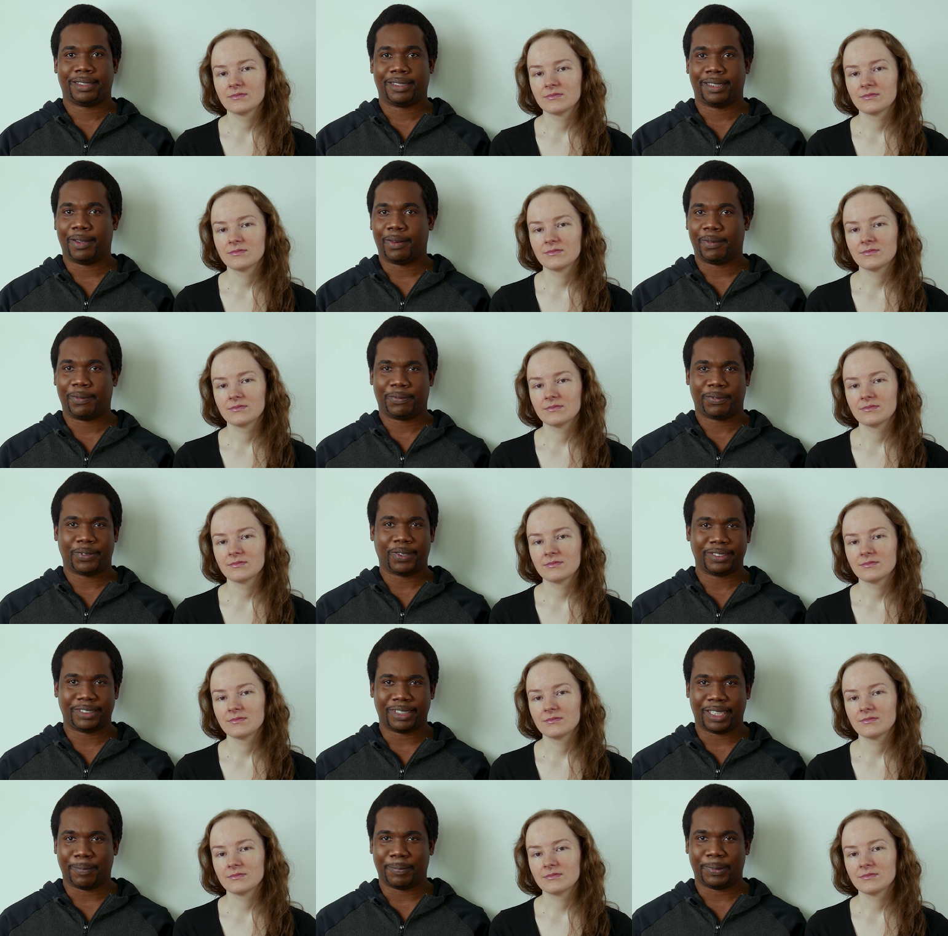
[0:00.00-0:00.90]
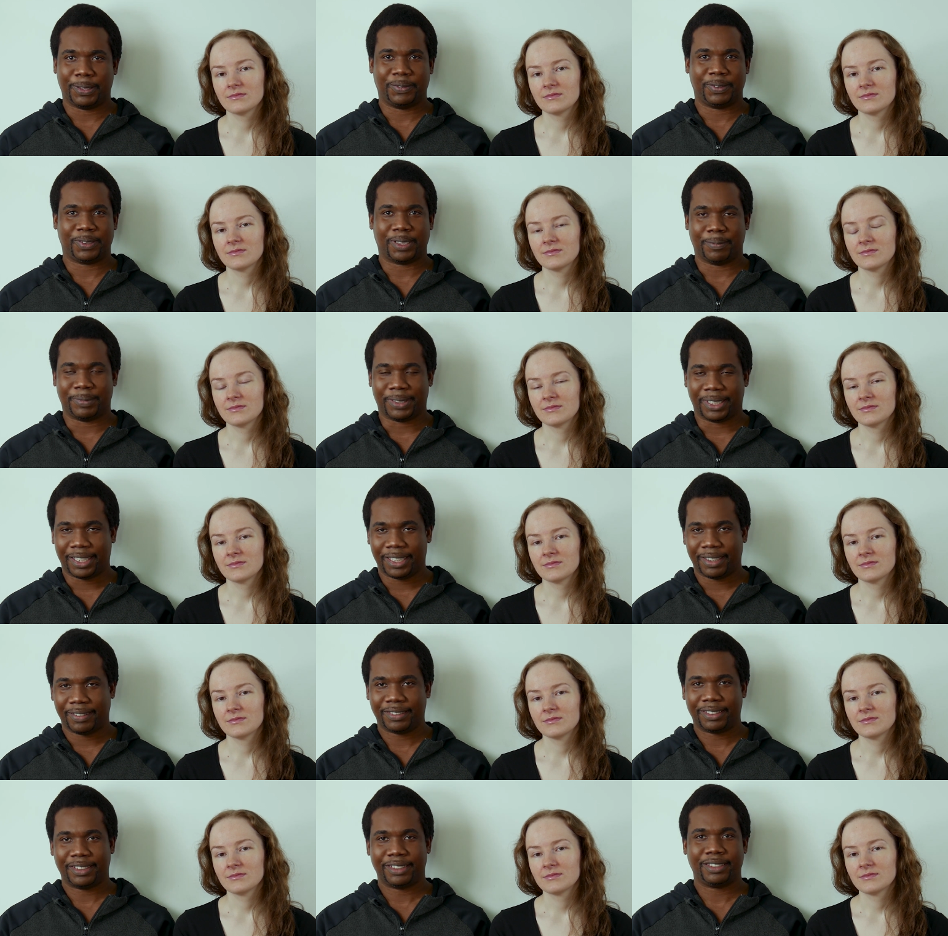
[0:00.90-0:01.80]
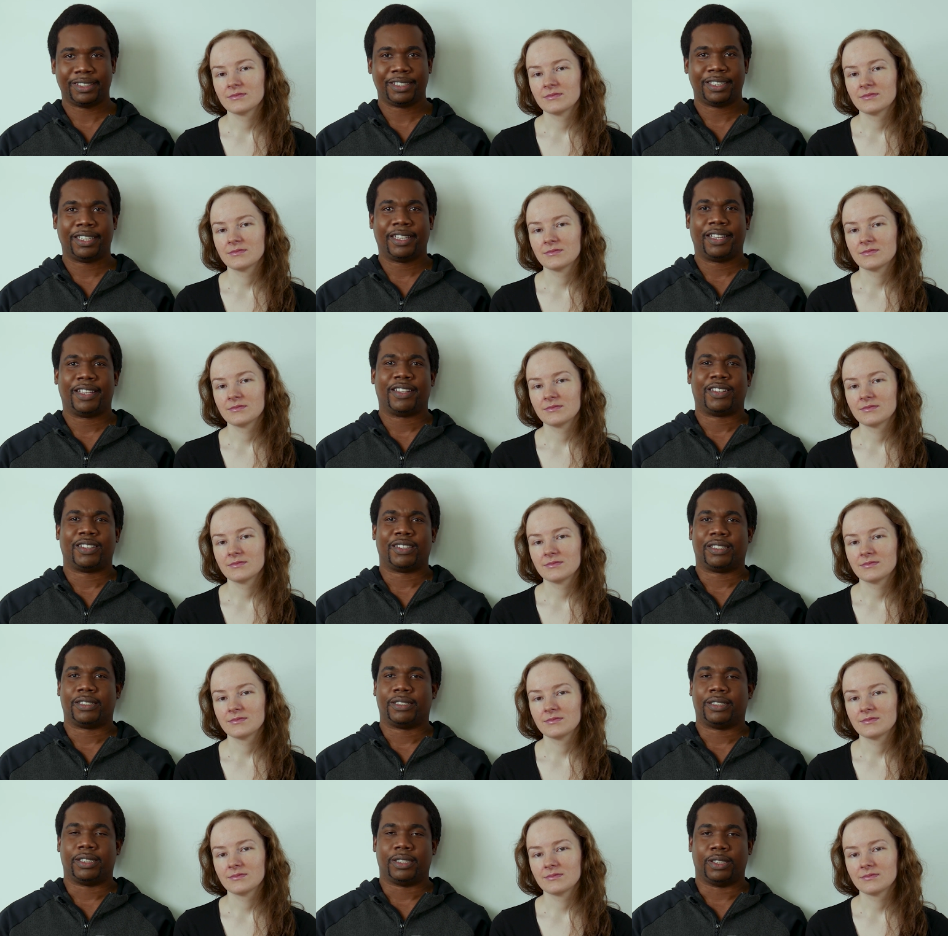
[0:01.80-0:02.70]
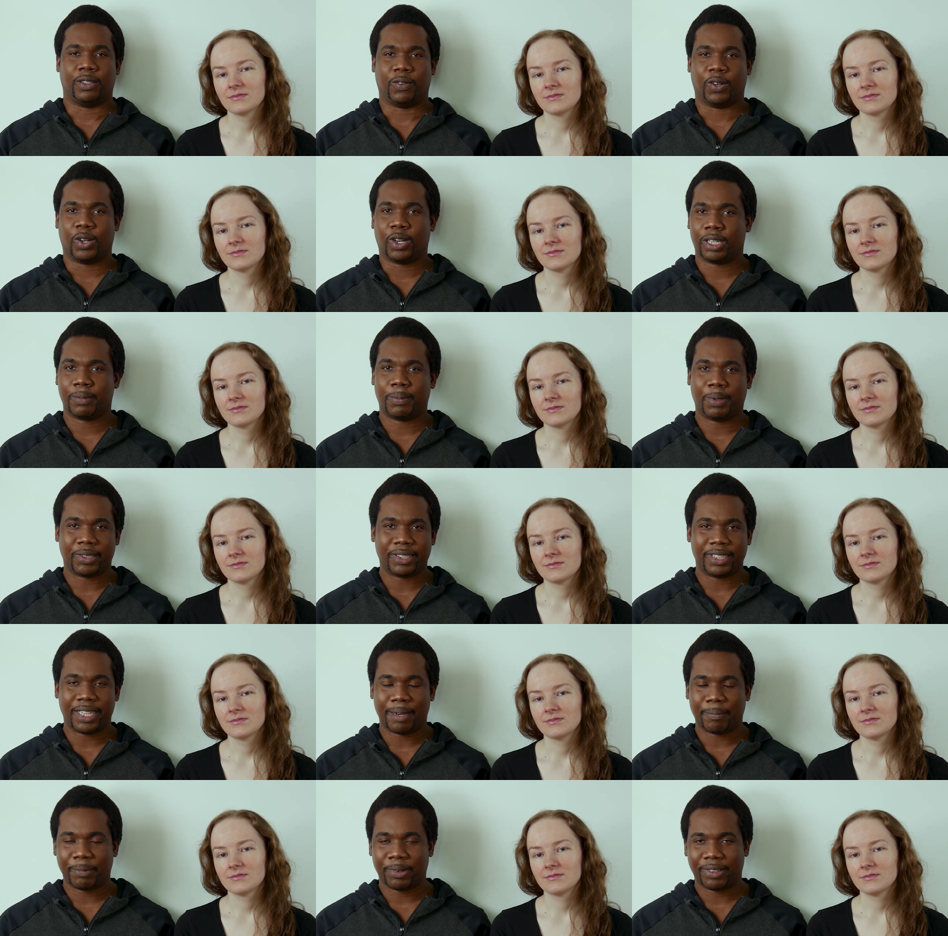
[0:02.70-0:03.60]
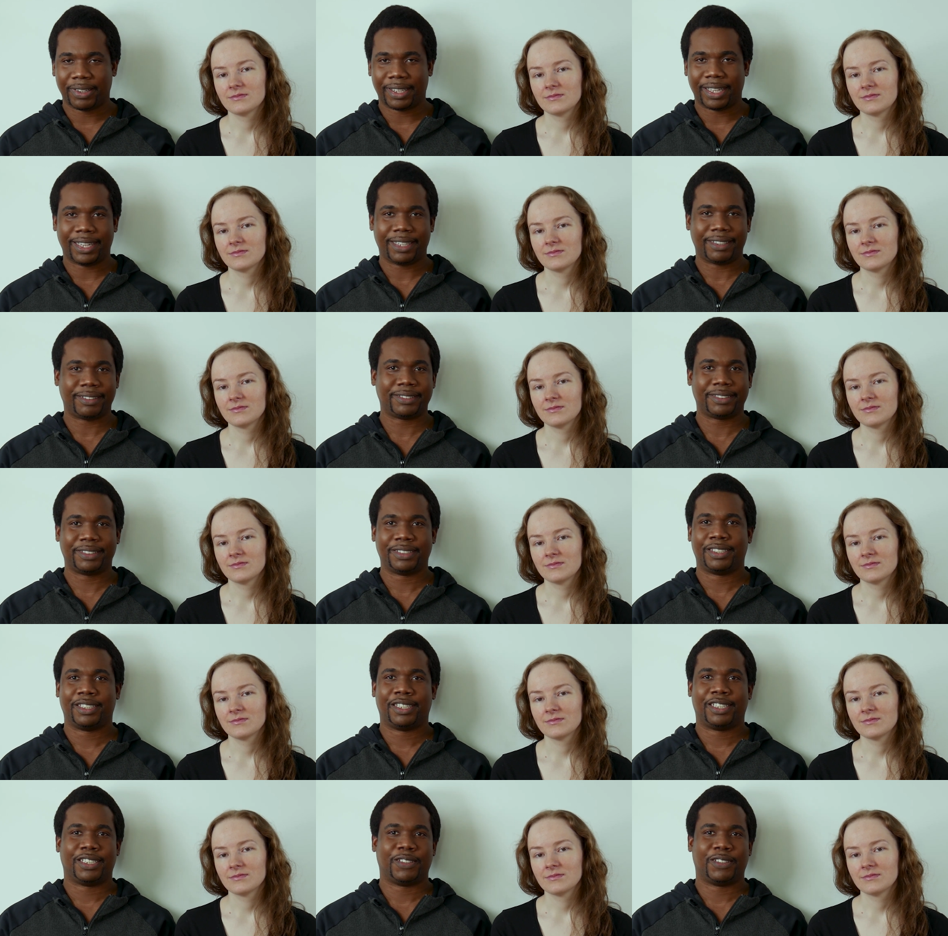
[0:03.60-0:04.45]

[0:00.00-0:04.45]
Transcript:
Speaker 1: Now, for example, if you come to Ireland, you've heard about the Emerald Isle.